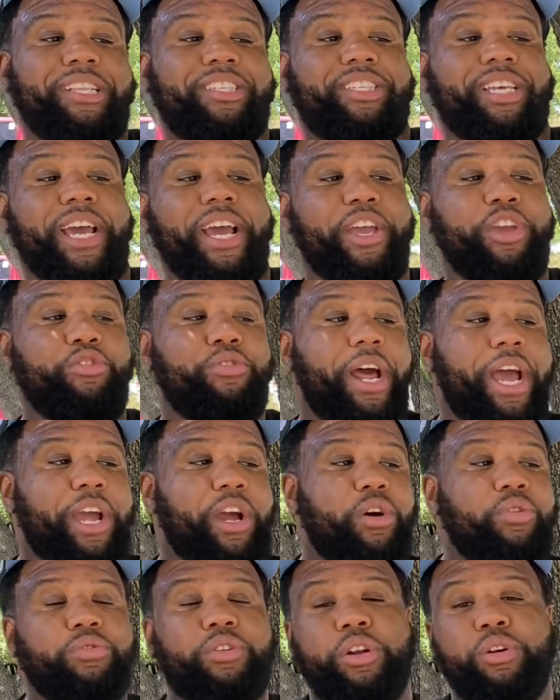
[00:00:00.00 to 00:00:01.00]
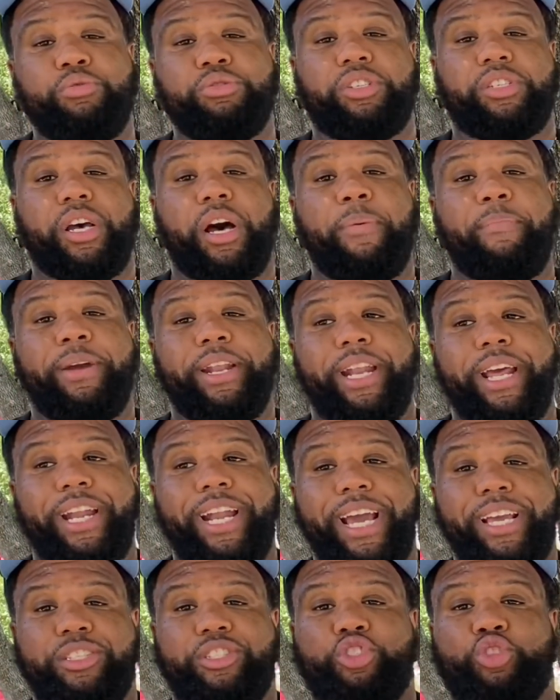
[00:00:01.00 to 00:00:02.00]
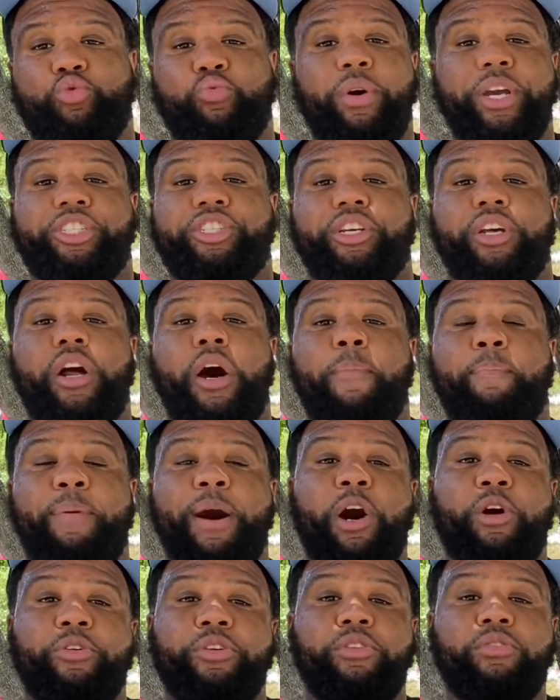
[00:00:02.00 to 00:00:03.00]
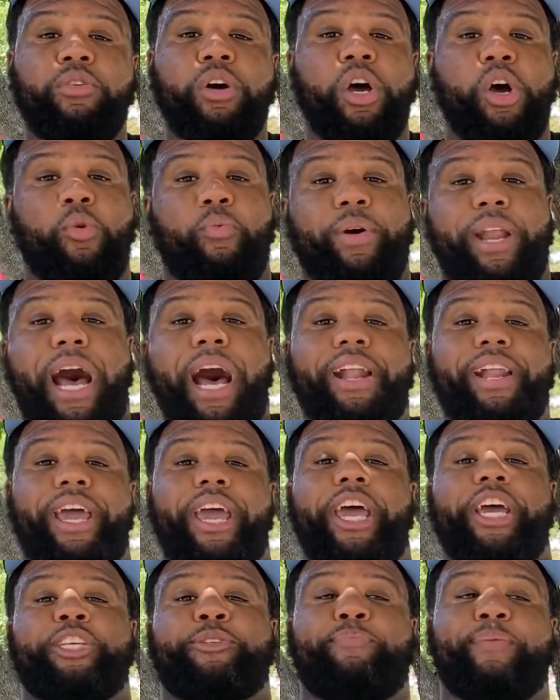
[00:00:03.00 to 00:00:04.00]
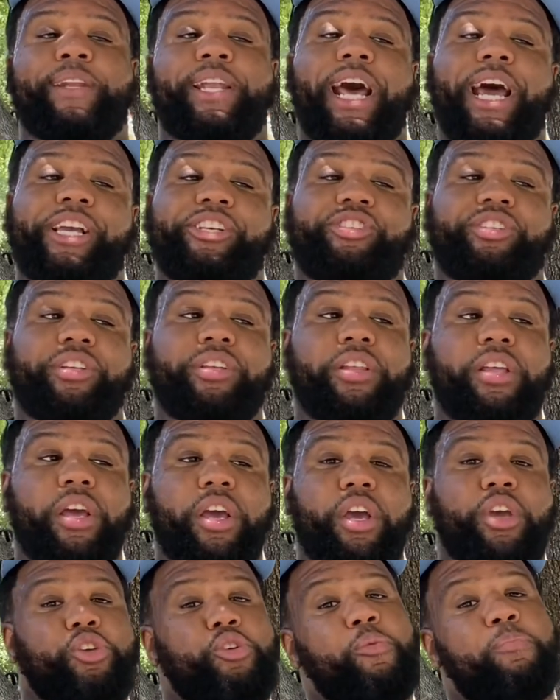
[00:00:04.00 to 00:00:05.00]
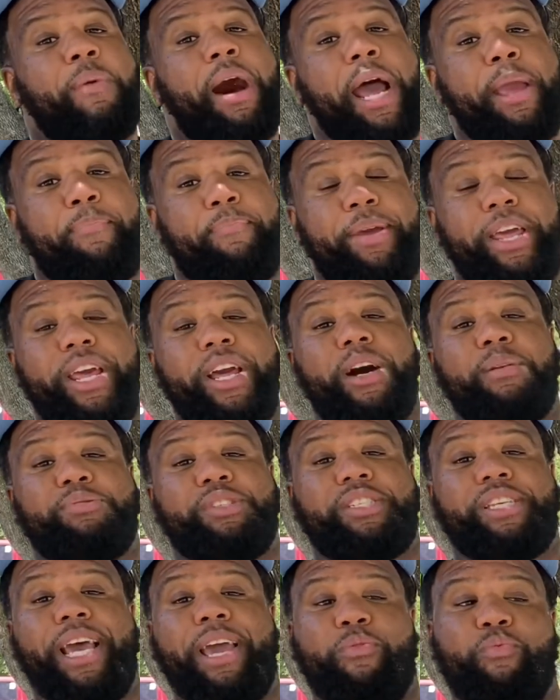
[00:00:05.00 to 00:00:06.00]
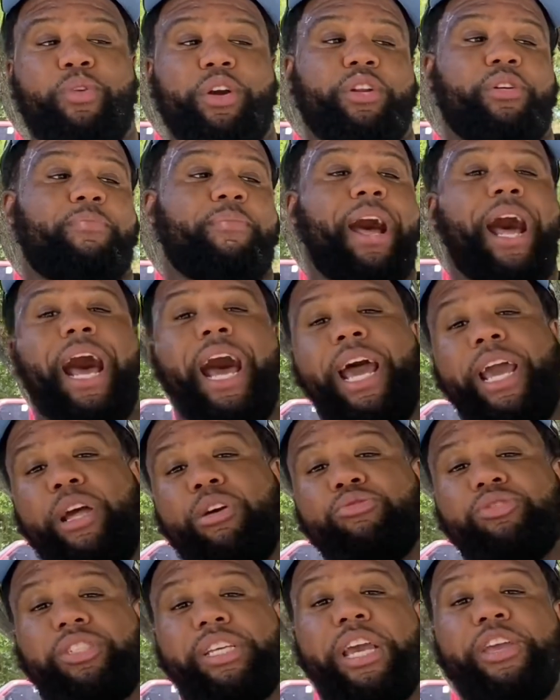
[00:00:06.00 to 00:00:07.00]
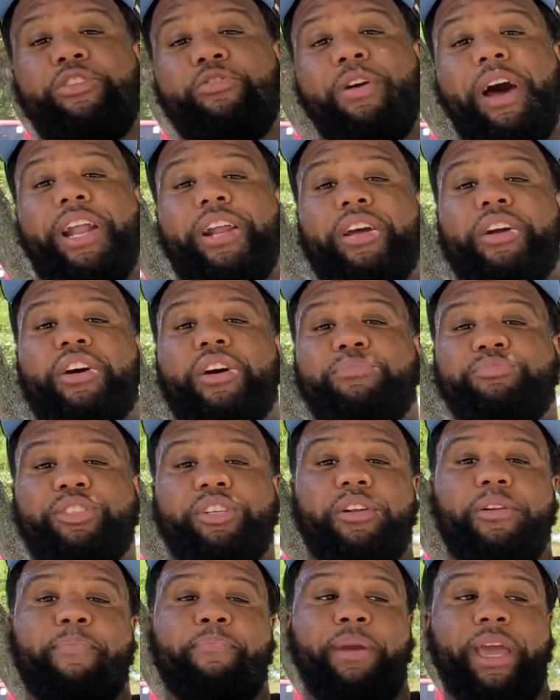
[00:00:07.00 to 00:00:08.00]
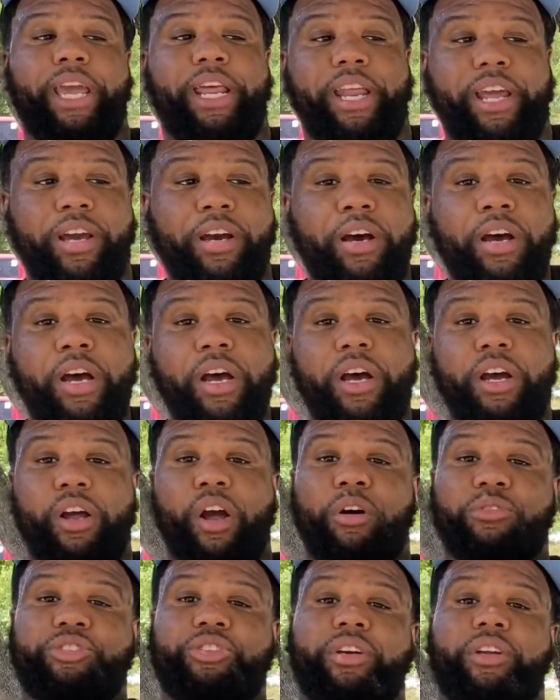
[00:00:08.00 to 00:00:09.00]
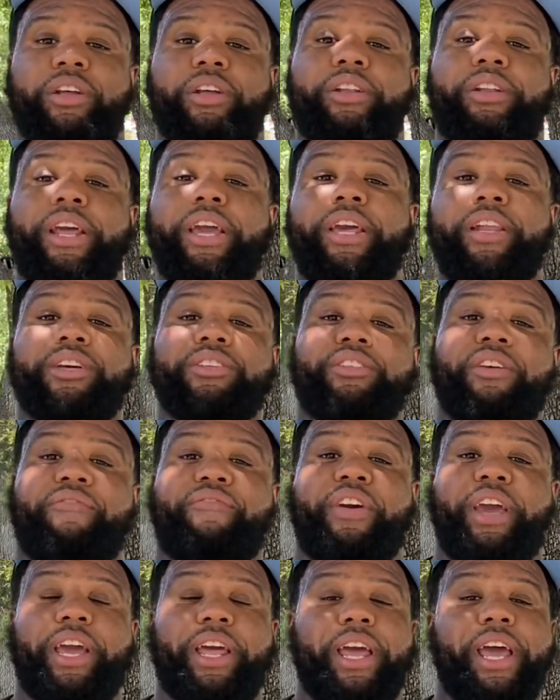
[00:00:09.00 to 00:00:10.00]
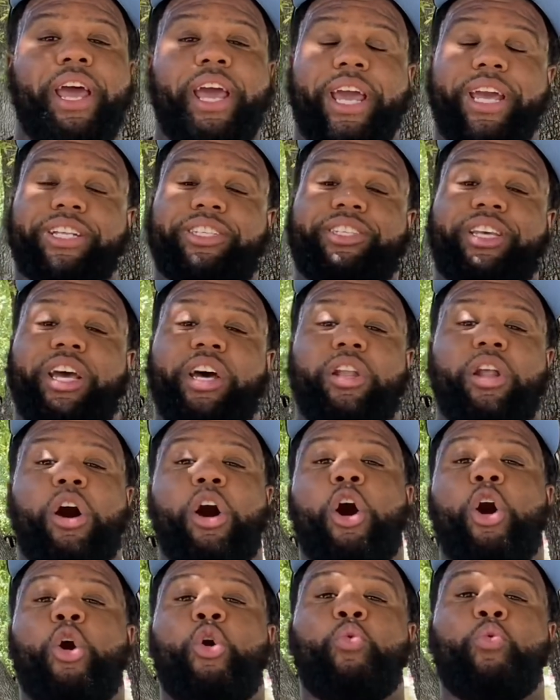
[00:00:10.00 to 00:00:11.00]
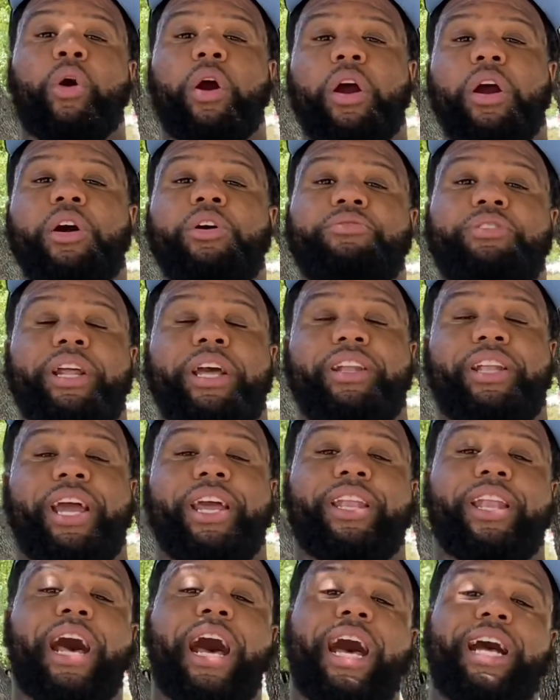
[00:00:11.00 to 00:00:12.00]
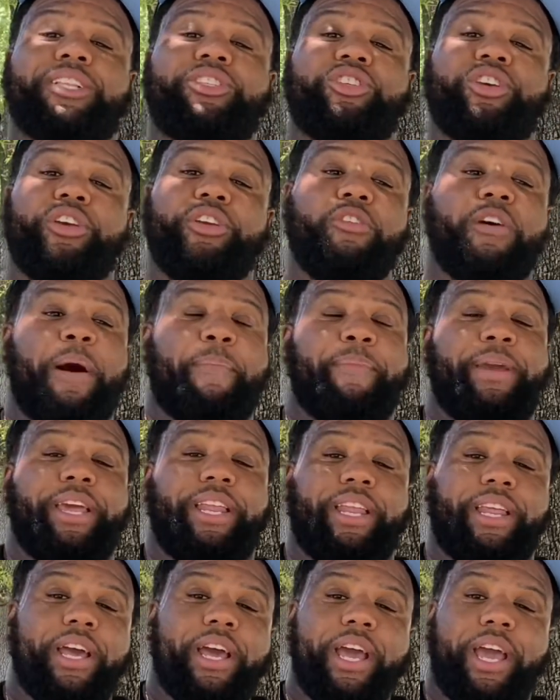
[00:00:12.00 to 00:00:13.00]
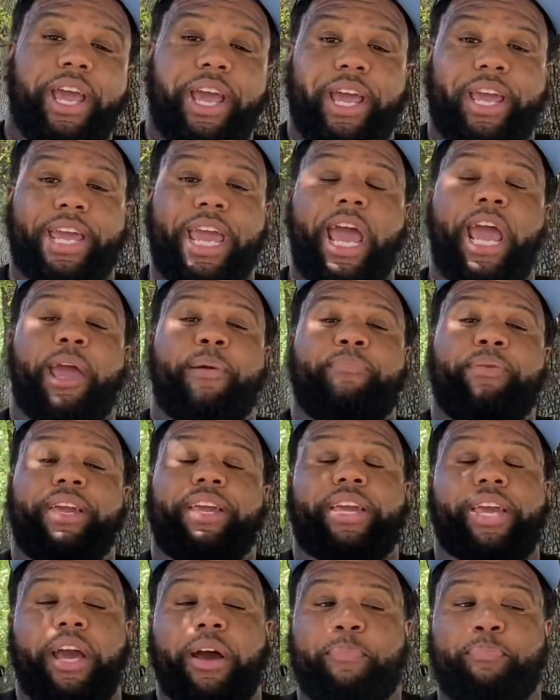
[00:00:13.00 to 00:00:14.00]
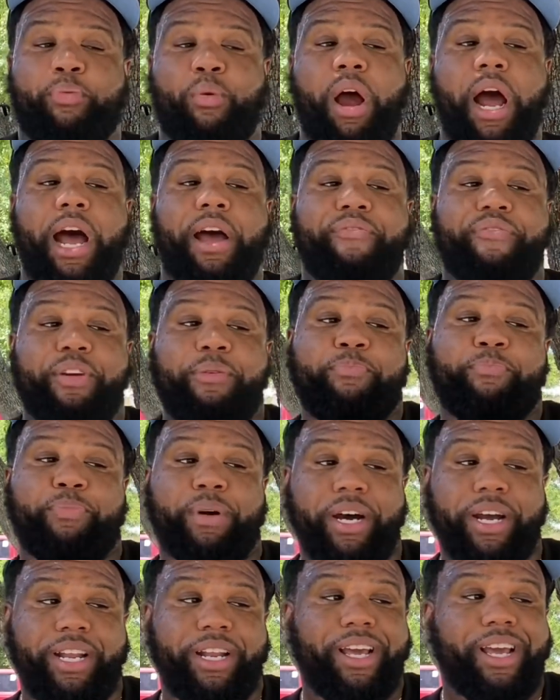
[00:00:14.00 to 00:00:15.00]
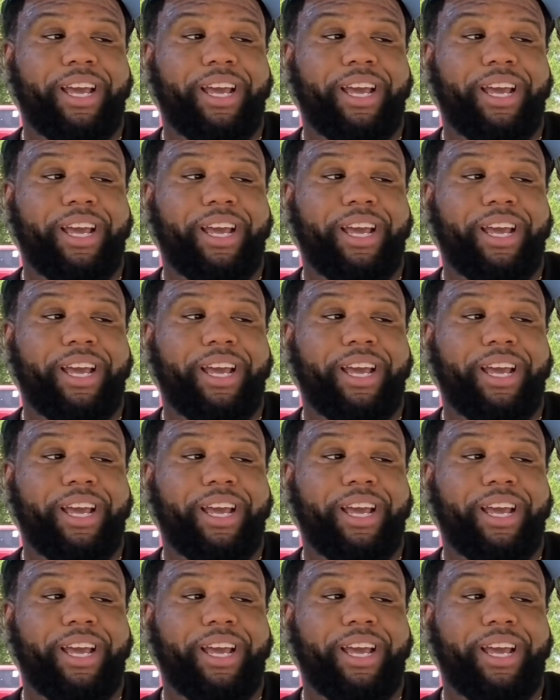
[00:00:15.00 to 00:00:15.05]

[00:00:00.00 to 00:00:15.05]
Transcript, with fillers: tell you they gonna do something and then they switch it up on you without an explanation, you might be upset with them. I ain't gonna say you gotta come to the media, go to the Adidas event, and tell the whole world that they lied to you. I mean, it can be kept private, but